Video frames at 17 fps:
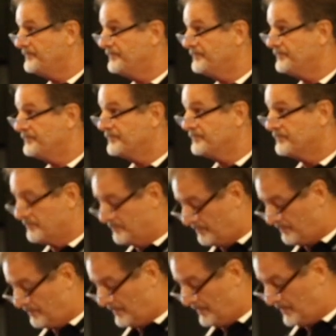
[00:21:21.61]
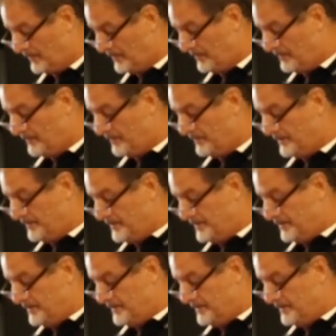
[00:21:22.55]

No one is speaking in this clip.